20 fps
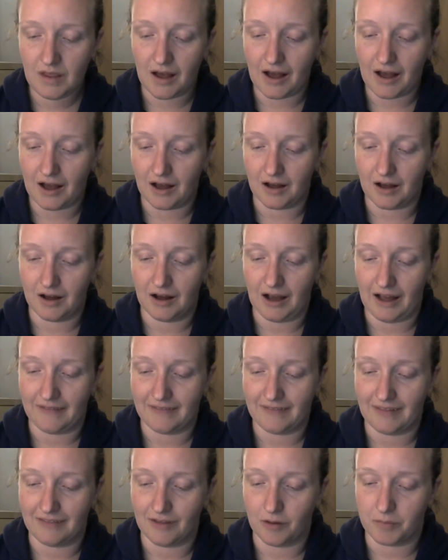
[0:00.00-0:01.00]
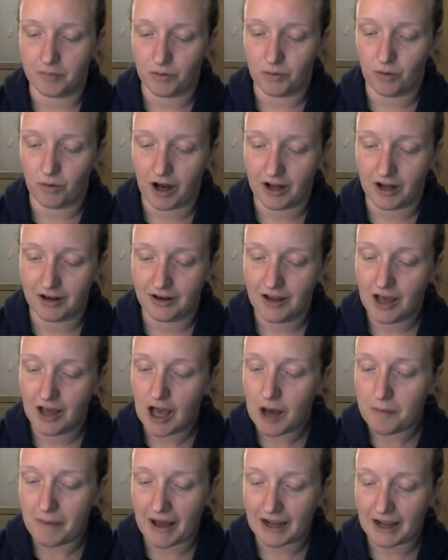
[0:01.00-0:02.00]
Uh, and then there'll be one
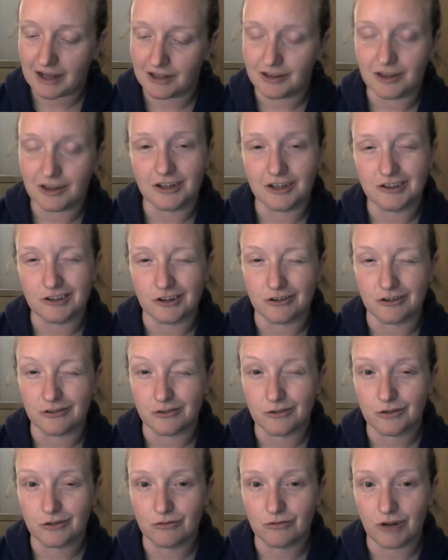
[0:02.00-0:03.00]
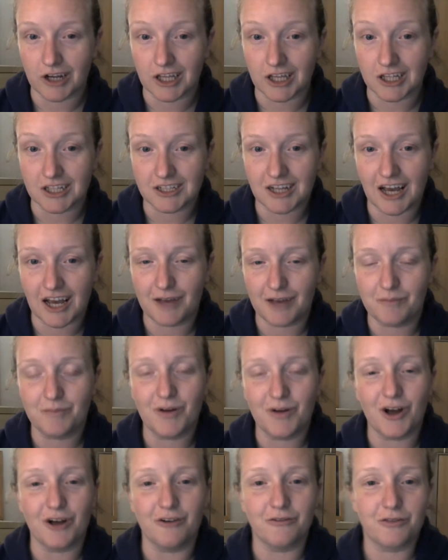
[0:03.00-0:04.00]
back at the sort of regular time
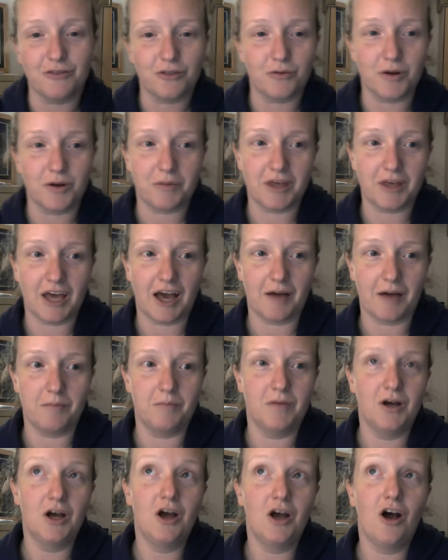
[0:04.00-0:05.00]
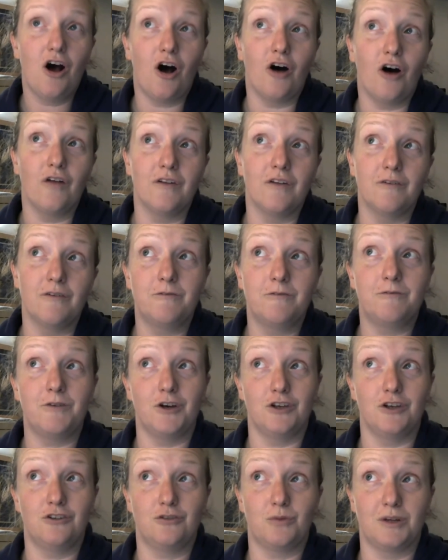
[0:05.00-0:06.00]
of 3 p.m. on the
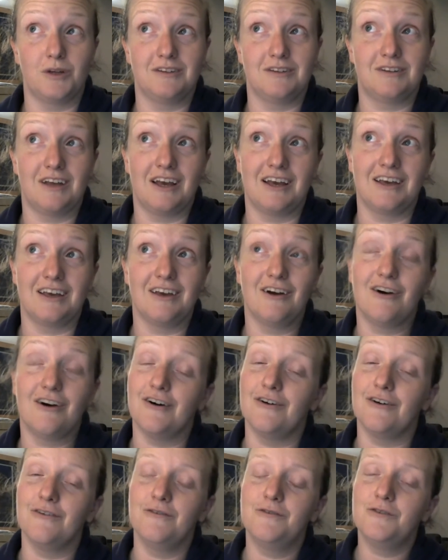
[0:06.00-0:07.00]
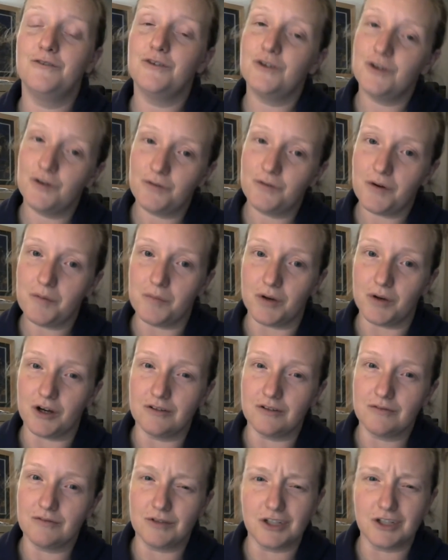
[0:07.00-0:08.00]
first Wednesday of
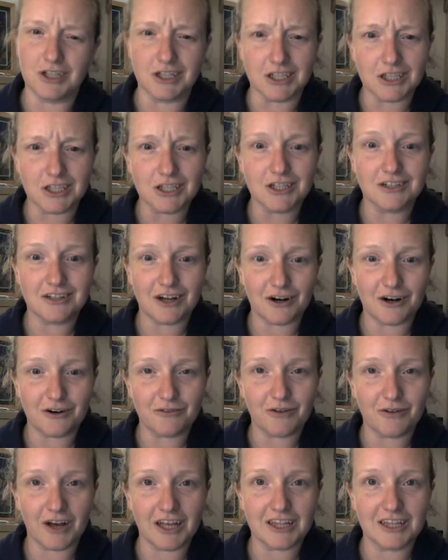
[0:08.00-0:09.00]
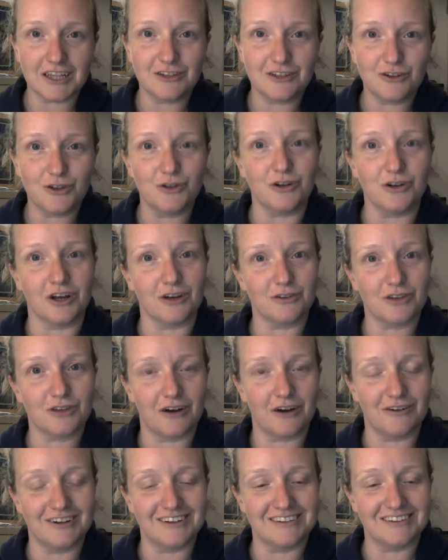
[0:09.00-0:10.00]
November, which is sort of terrifyingly soon. How
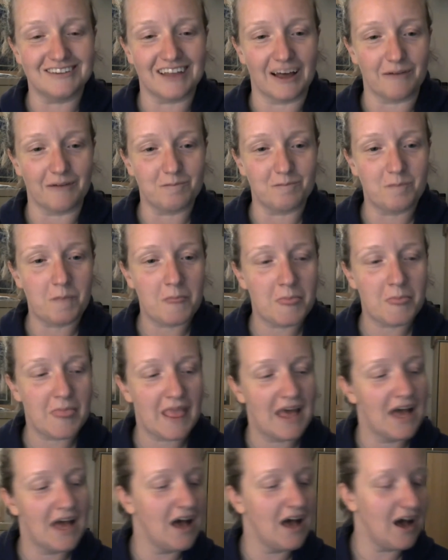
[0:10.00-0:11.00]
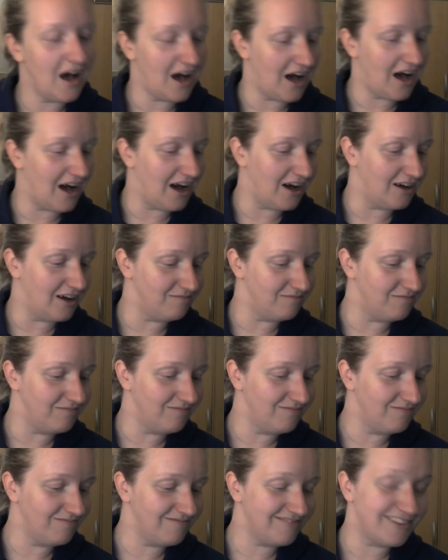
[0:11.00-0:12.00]
scary is that? Uh,
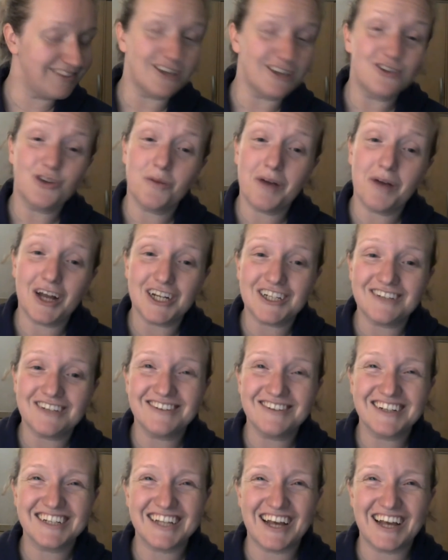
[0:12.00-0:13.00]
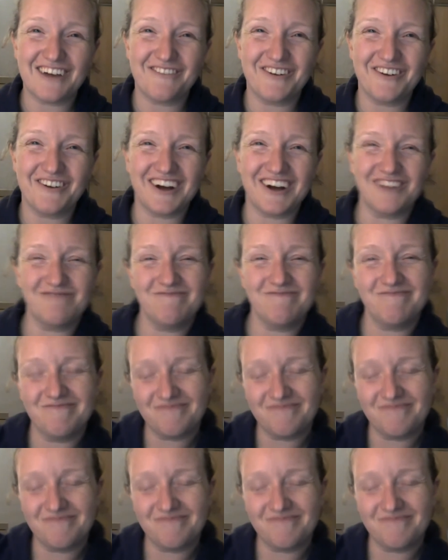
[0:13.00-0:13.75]
thanks so much, everyone.